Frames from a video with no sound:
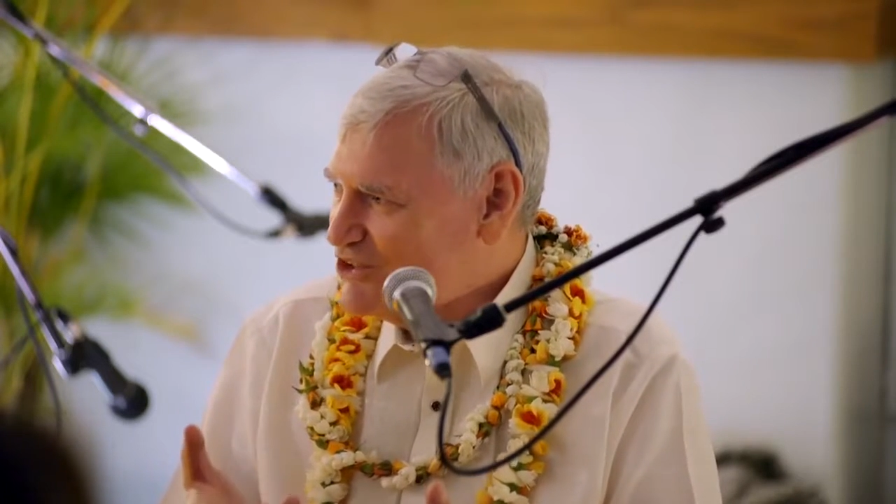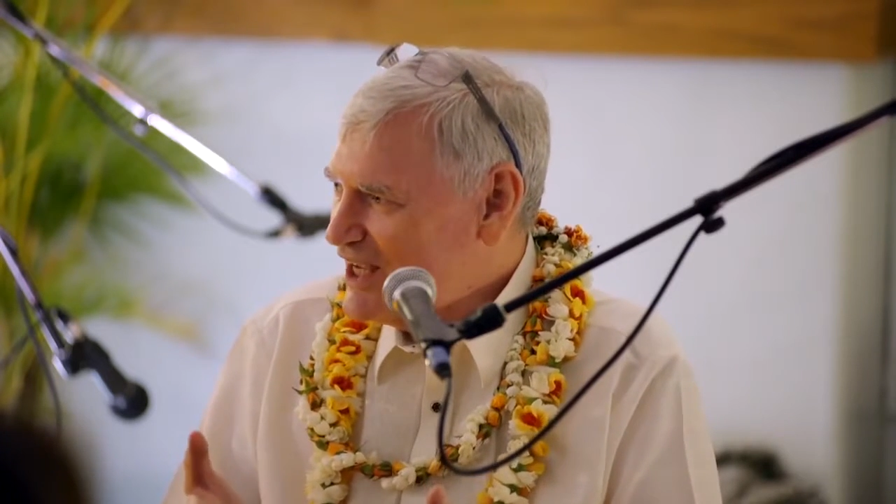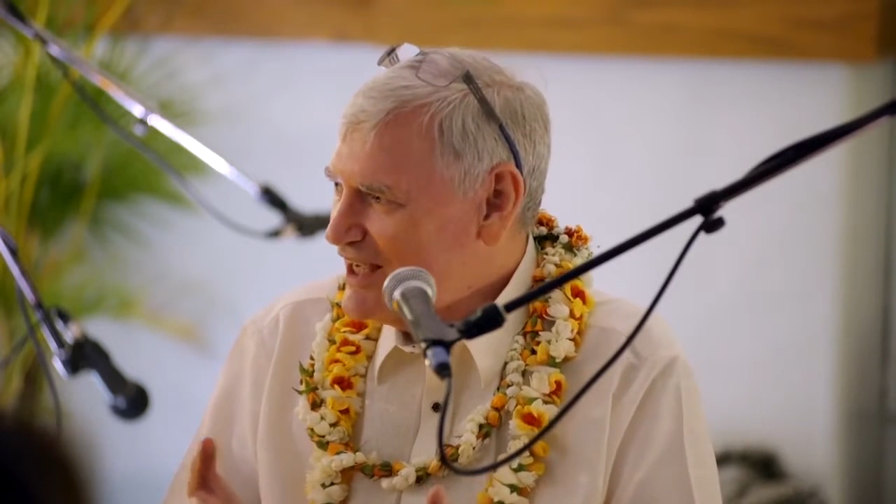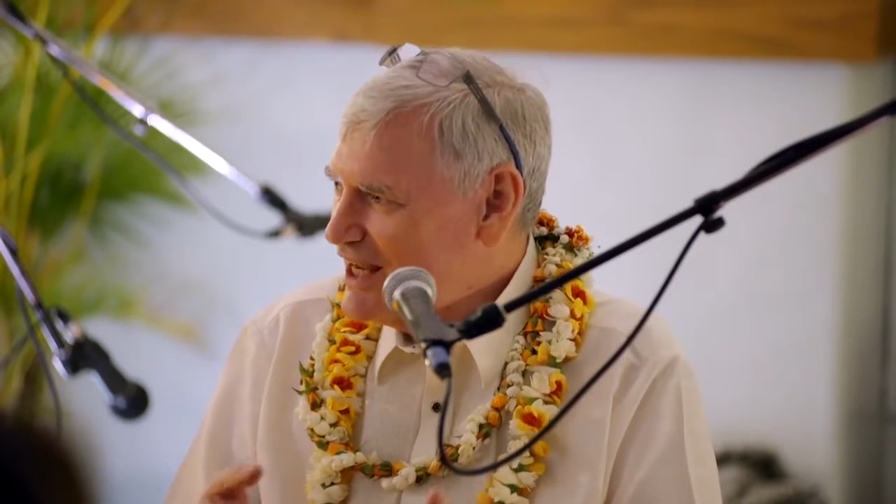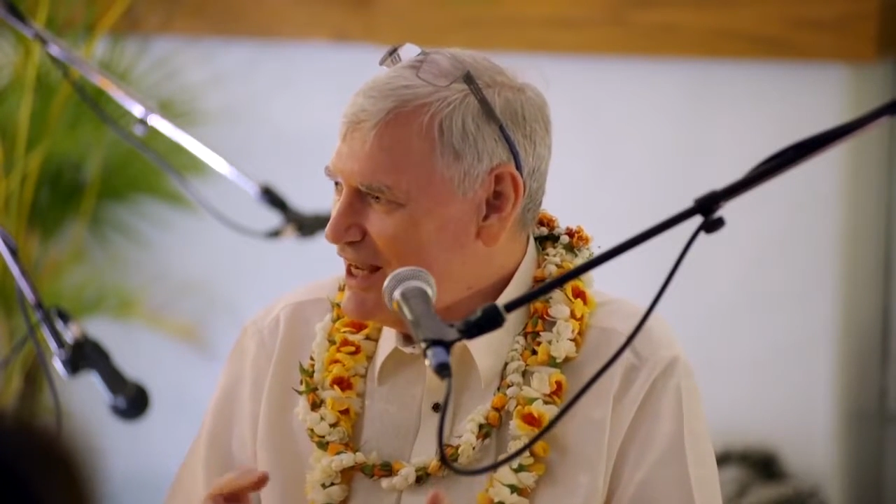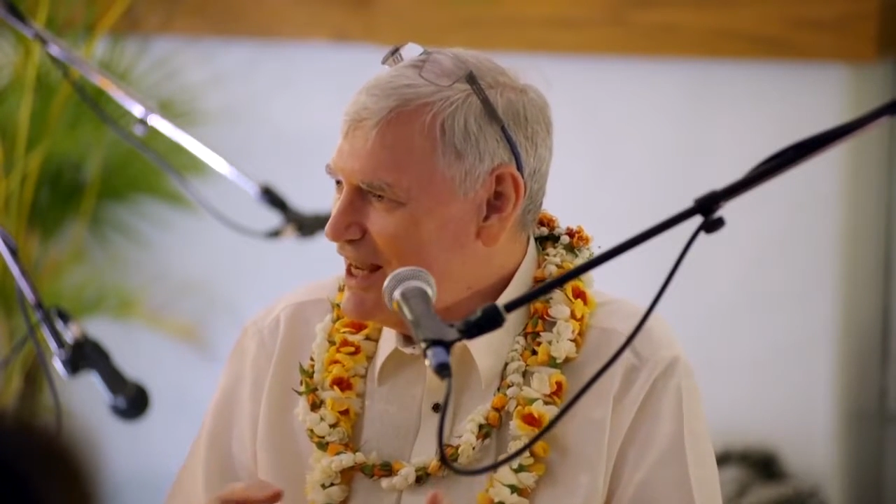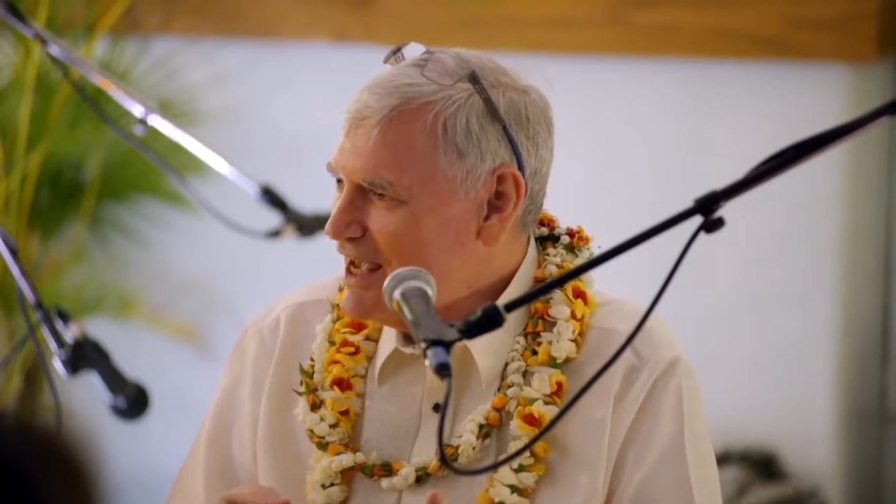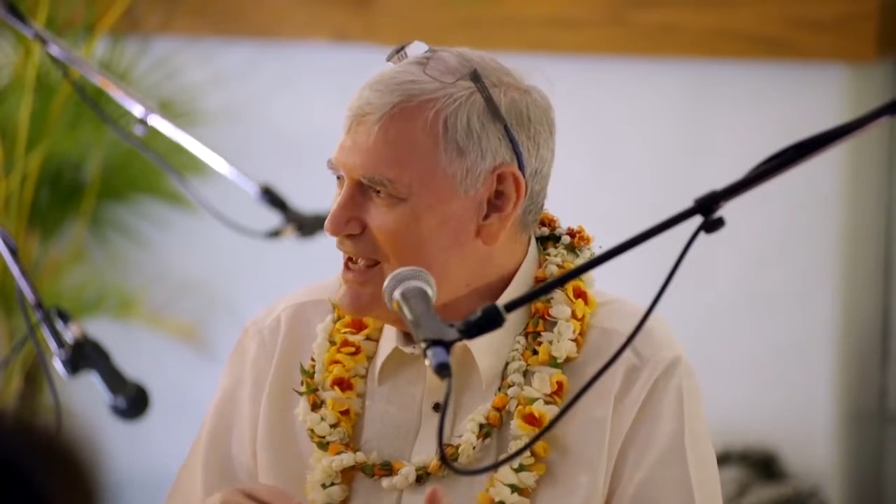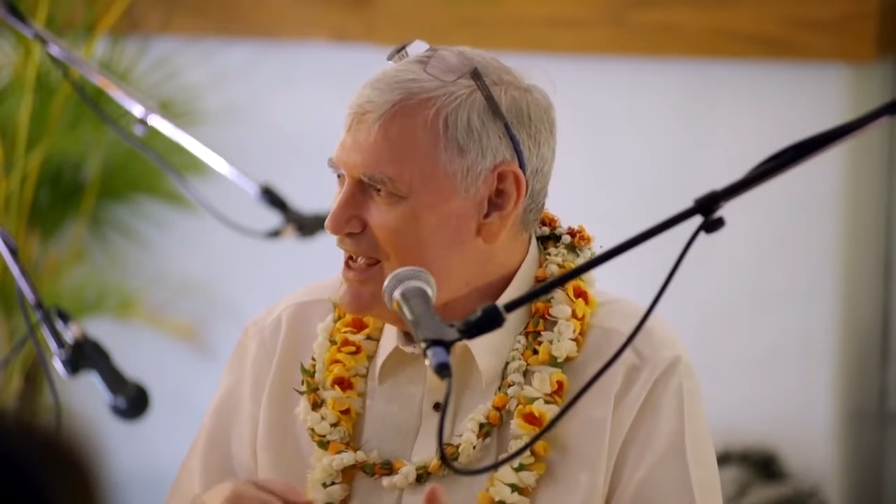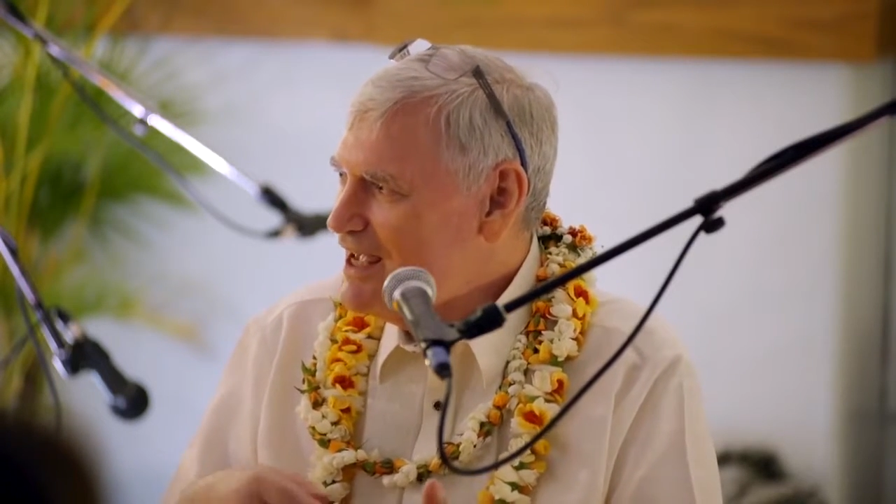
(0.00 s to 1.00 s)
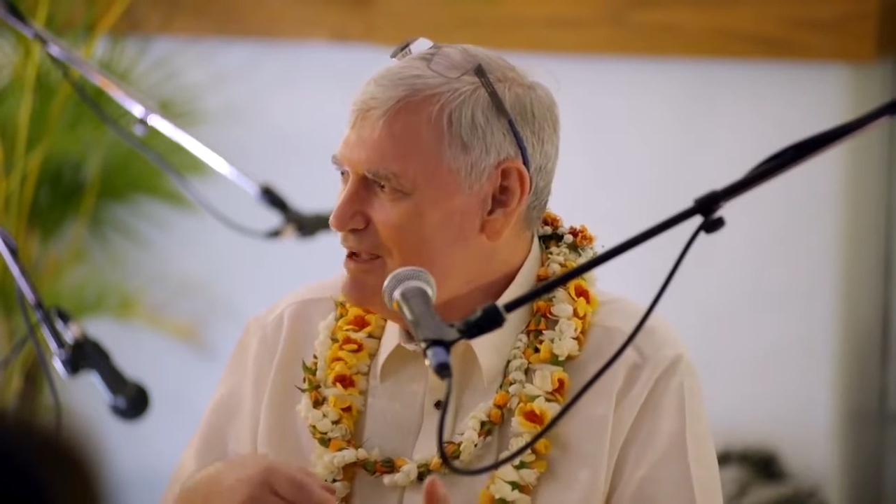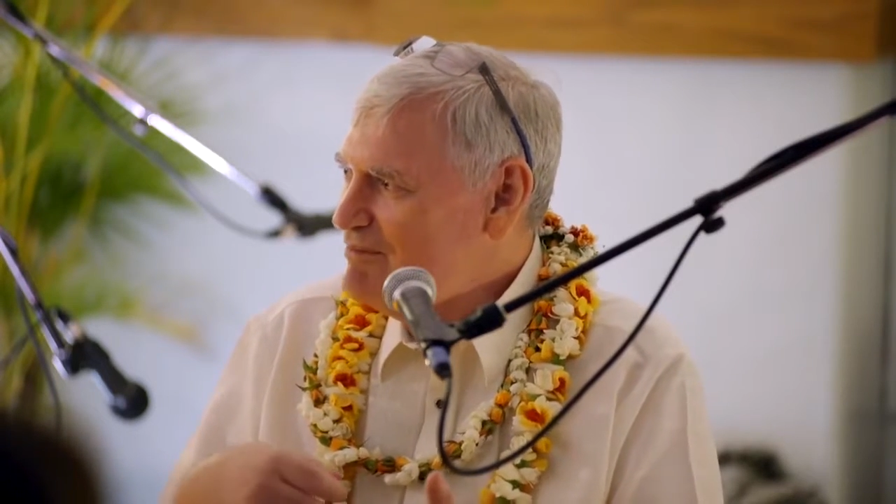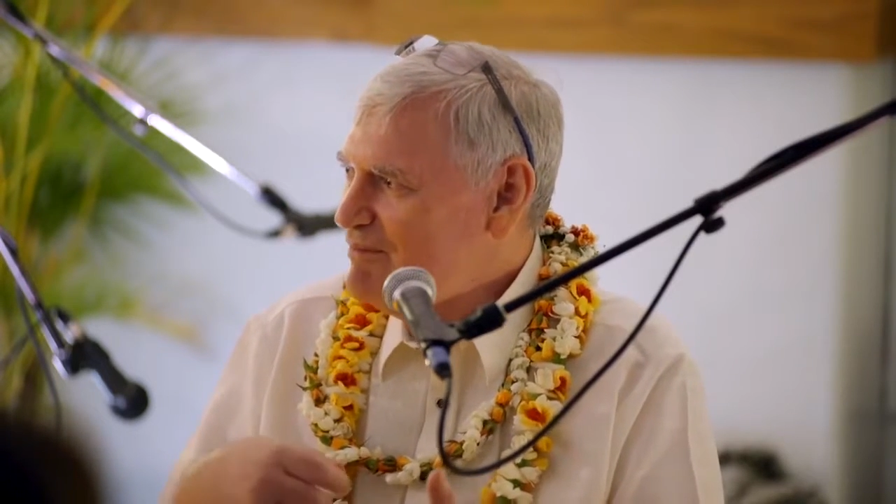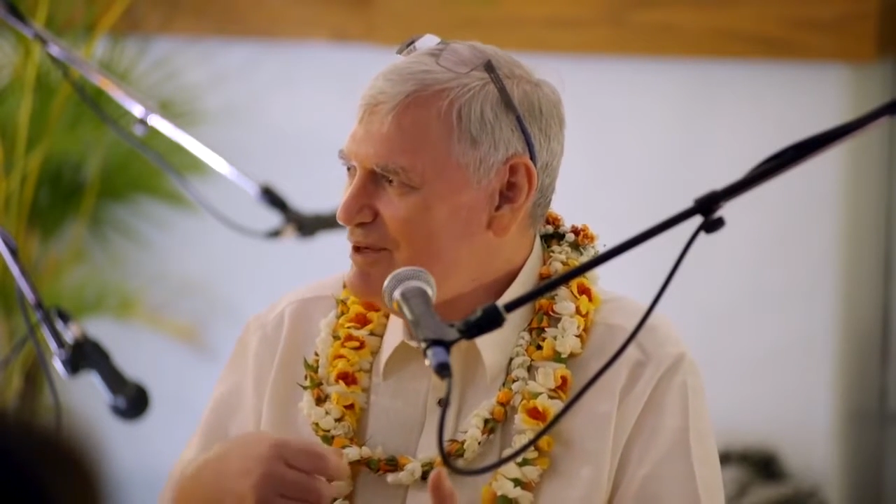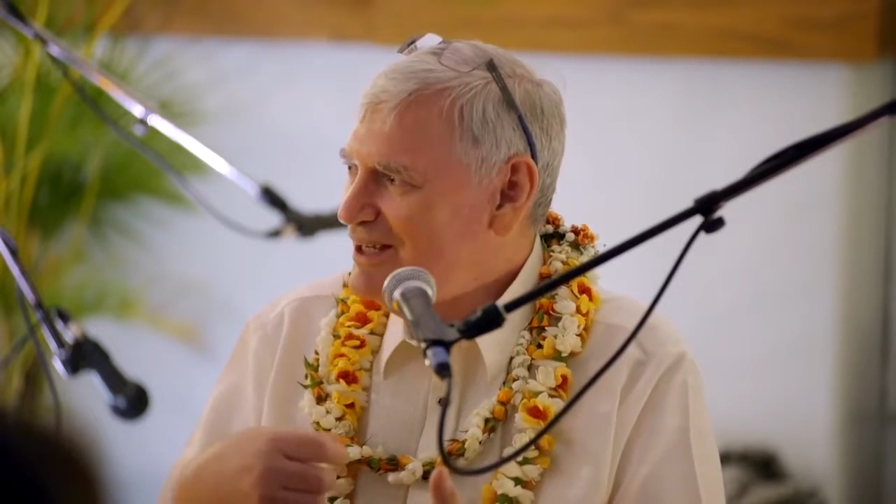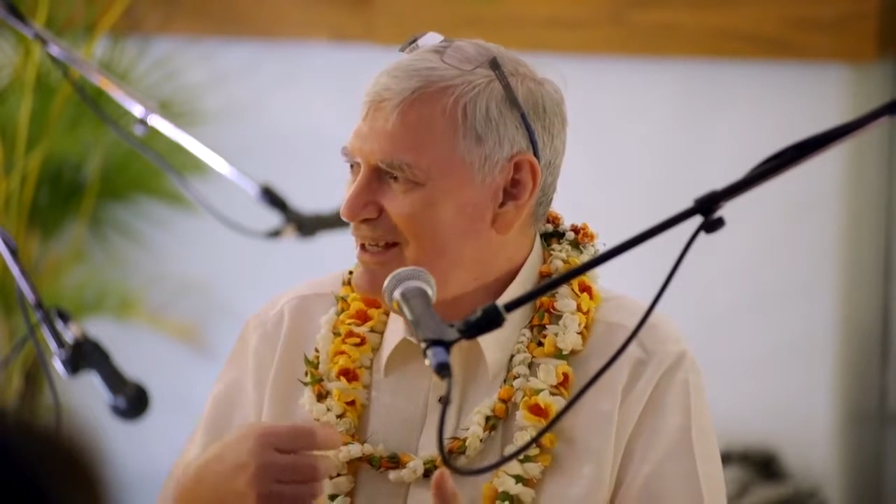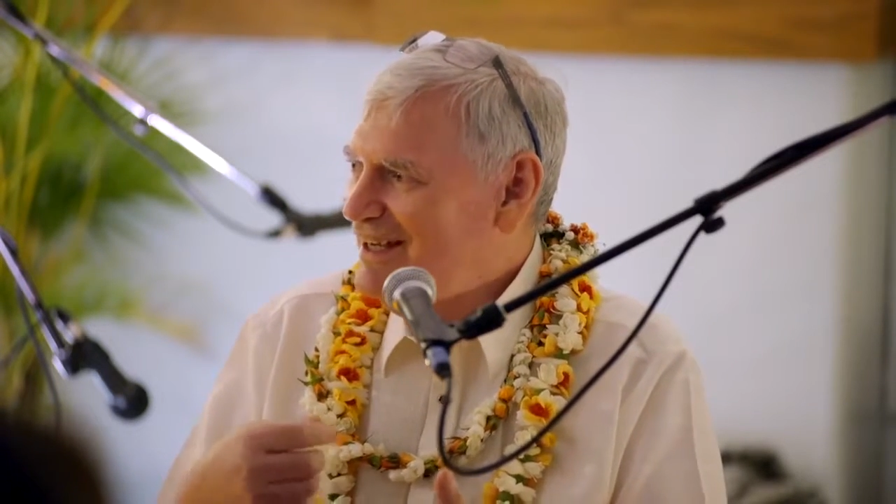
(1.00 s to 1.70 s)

say a name,